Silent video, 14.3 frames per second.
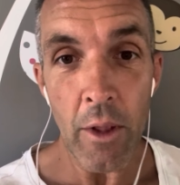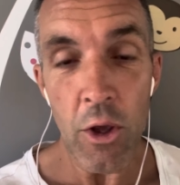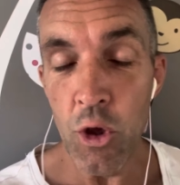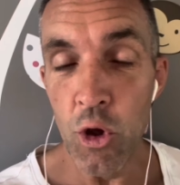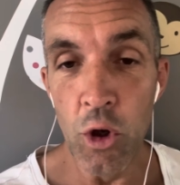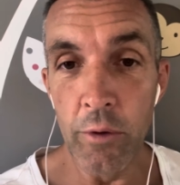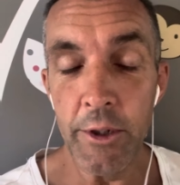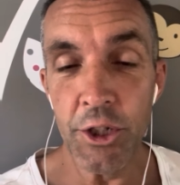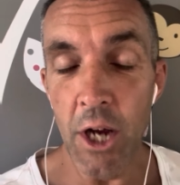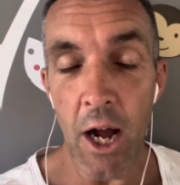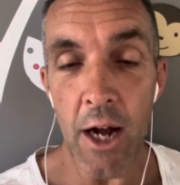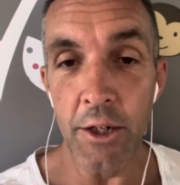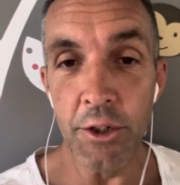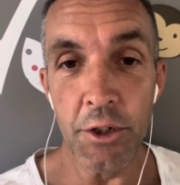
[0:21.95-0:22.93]
You're in
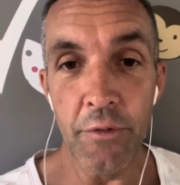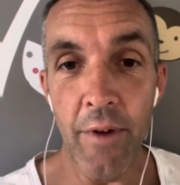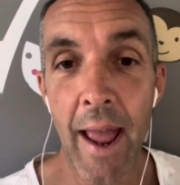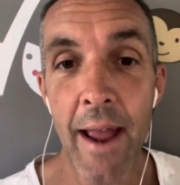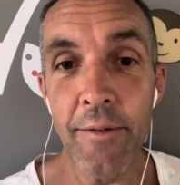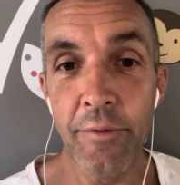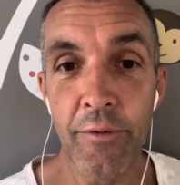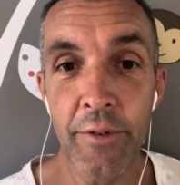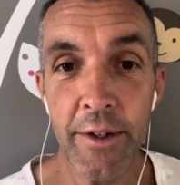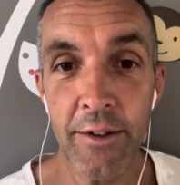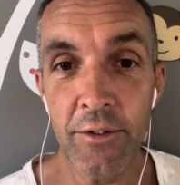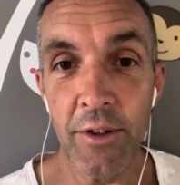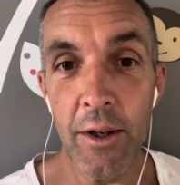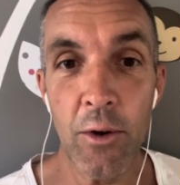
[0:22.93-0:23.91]
charge of every
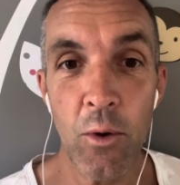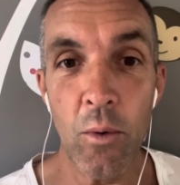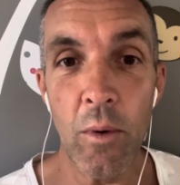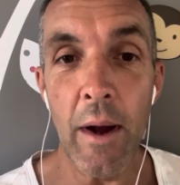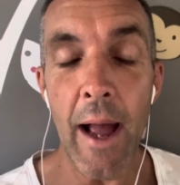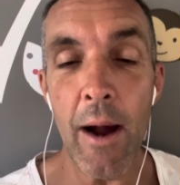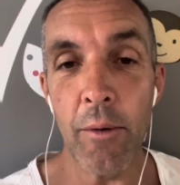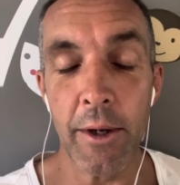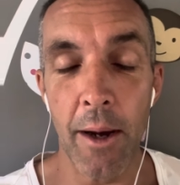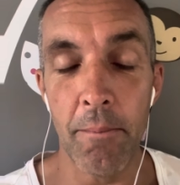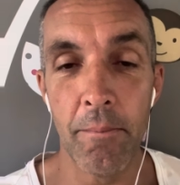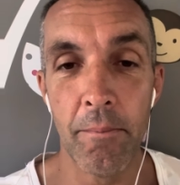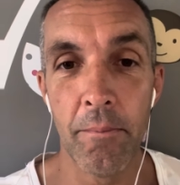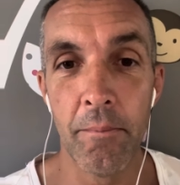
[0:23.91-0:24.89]
single
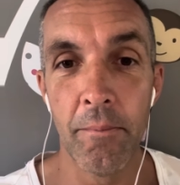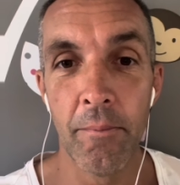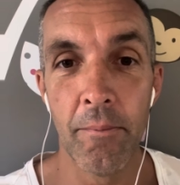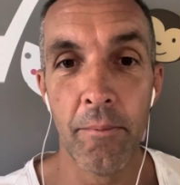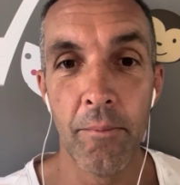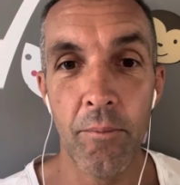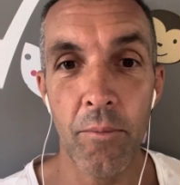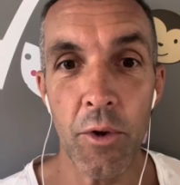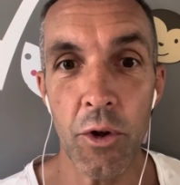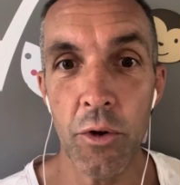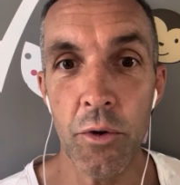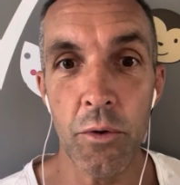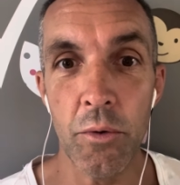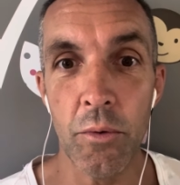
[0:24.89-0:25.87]
outcome.
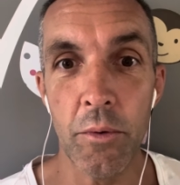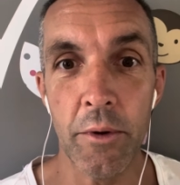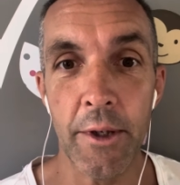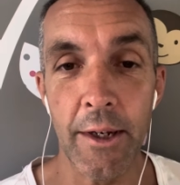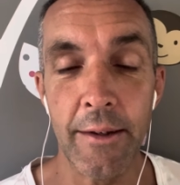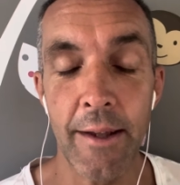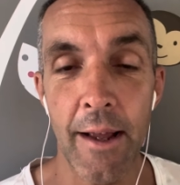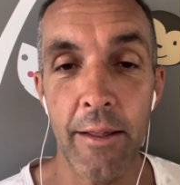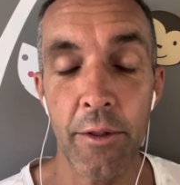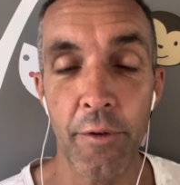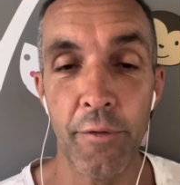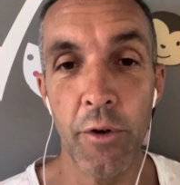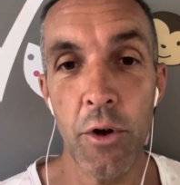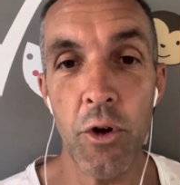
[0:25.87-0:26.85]
You dictate the
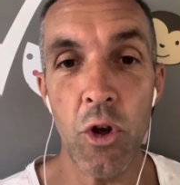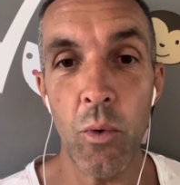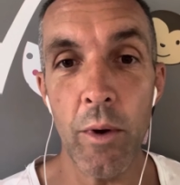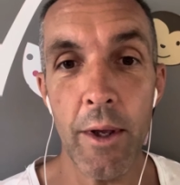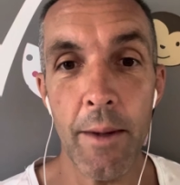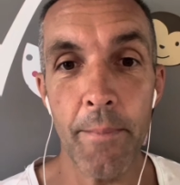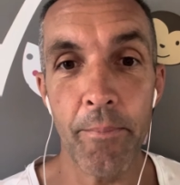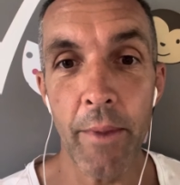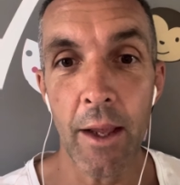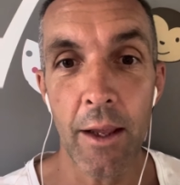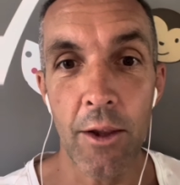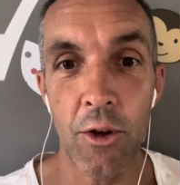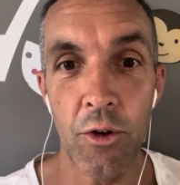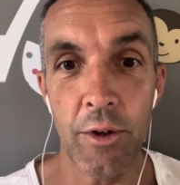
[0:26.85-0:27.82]
food you eat,
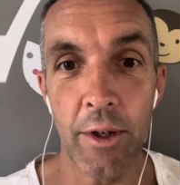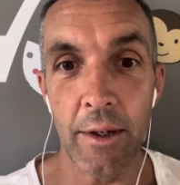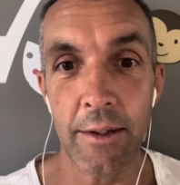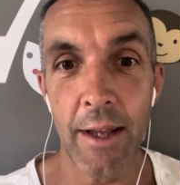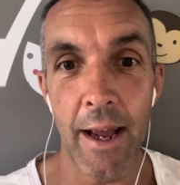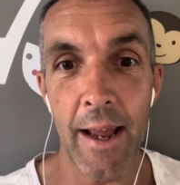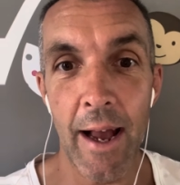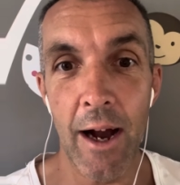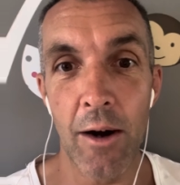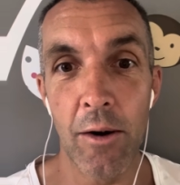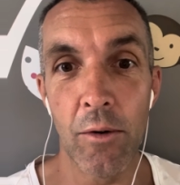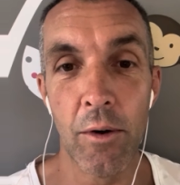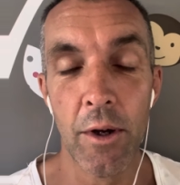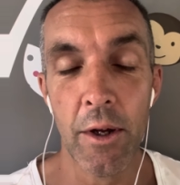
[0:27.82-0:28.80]
you dictate
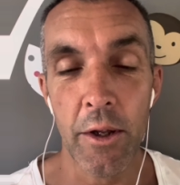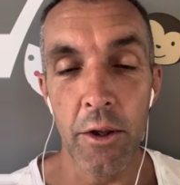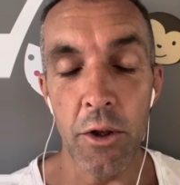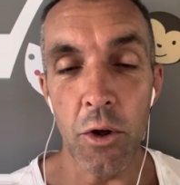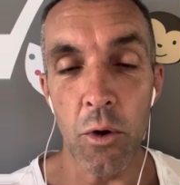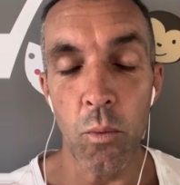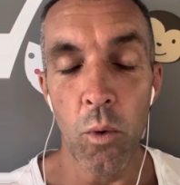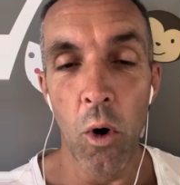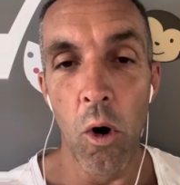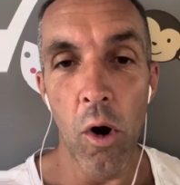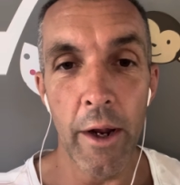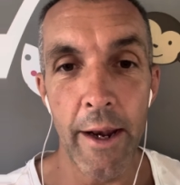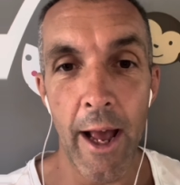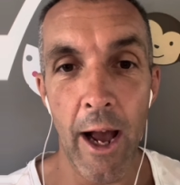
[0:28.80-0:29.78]
how you
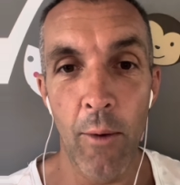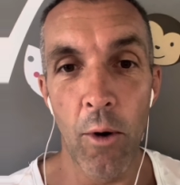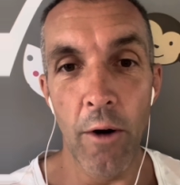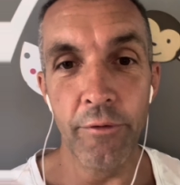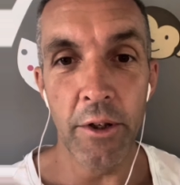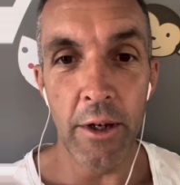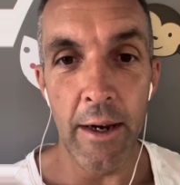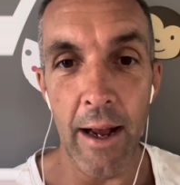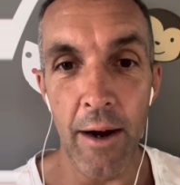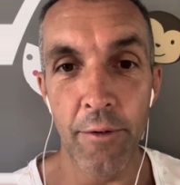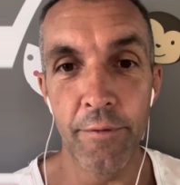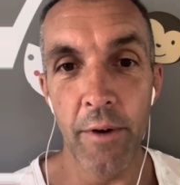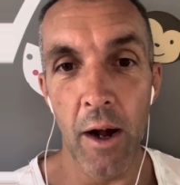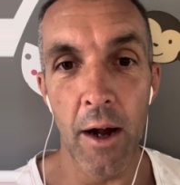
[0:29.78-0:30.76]
walk and how often and how
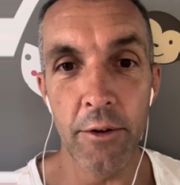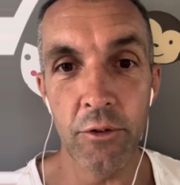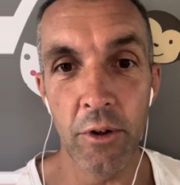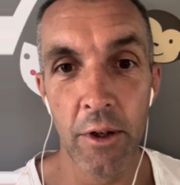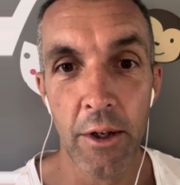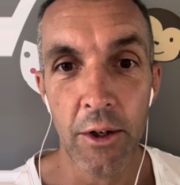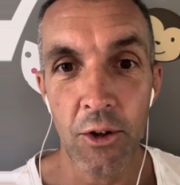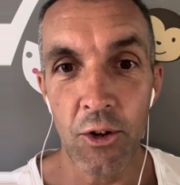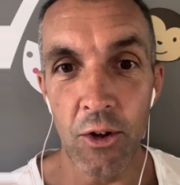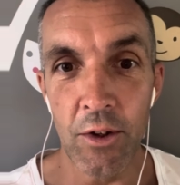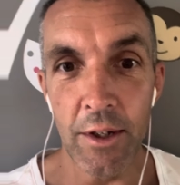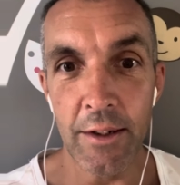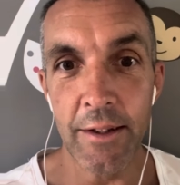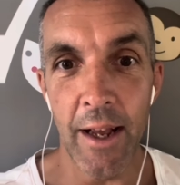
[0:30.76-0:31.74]
fast. You
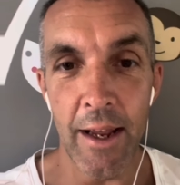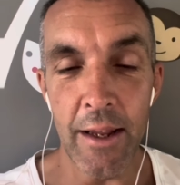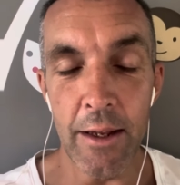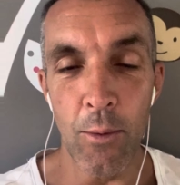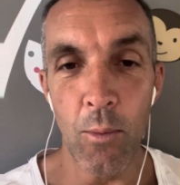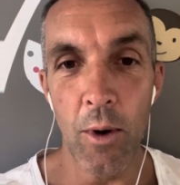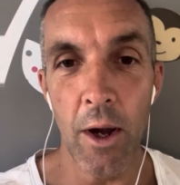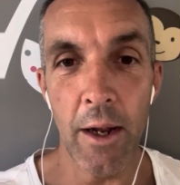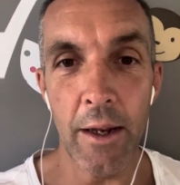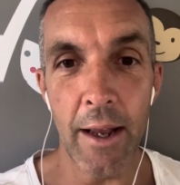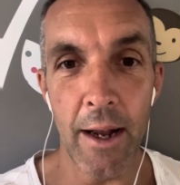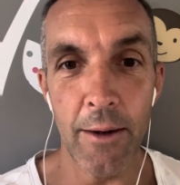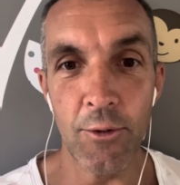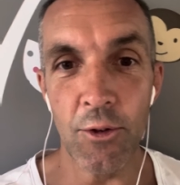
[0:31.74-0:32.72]
dictate your
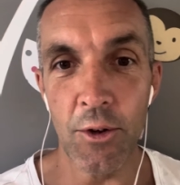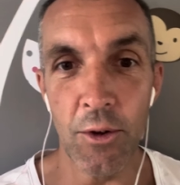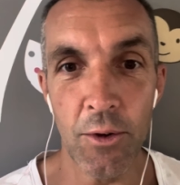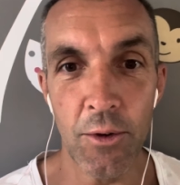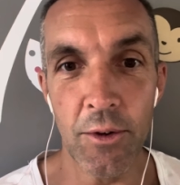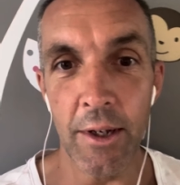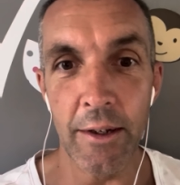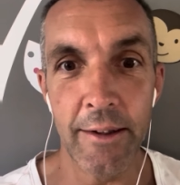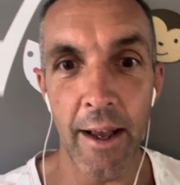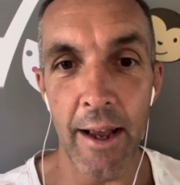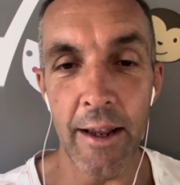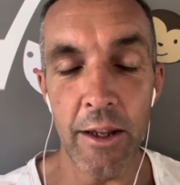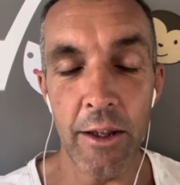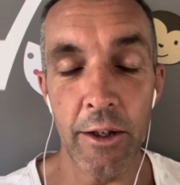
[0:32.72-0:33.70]
workouts, you
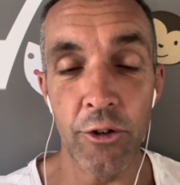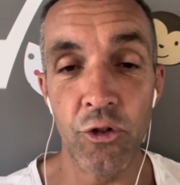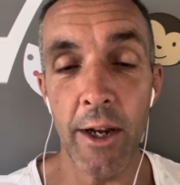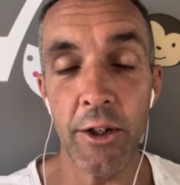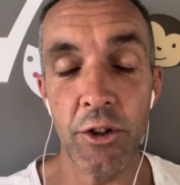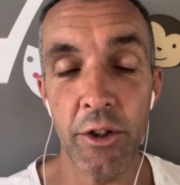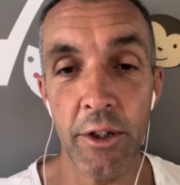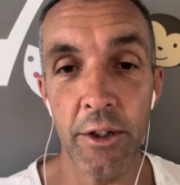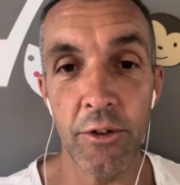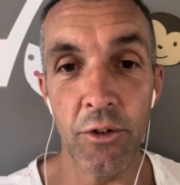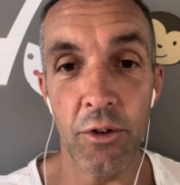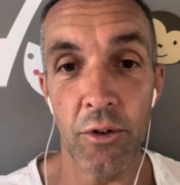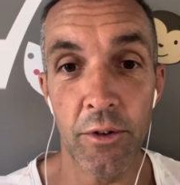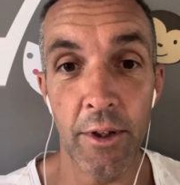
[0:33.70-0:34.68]
dictate your stretches,
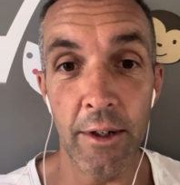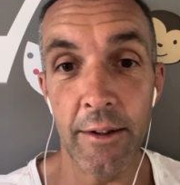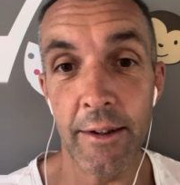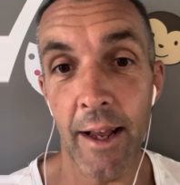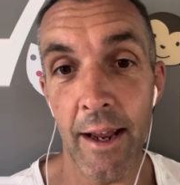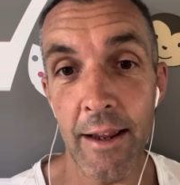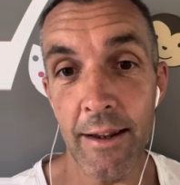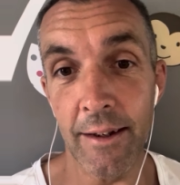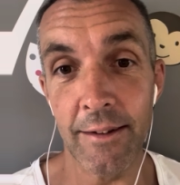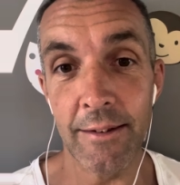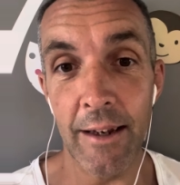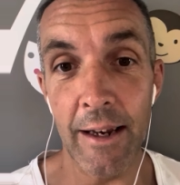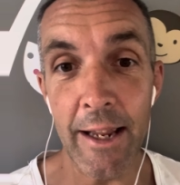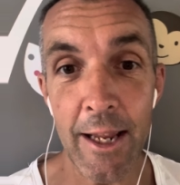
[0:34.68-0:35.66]
you dictate your
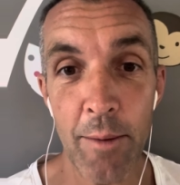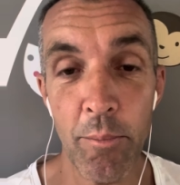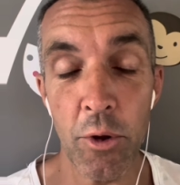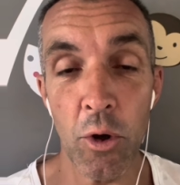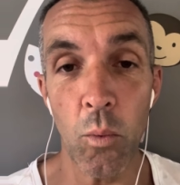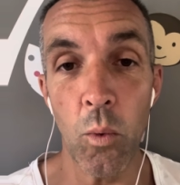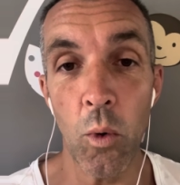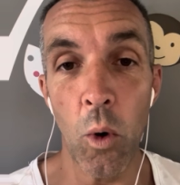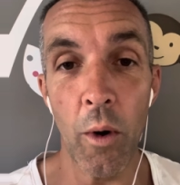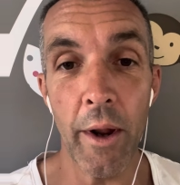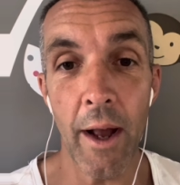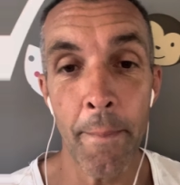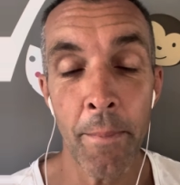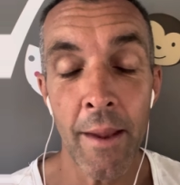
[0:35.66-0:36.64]
sleep, your
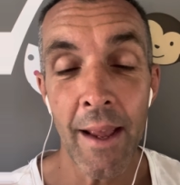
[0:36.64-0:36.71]
water.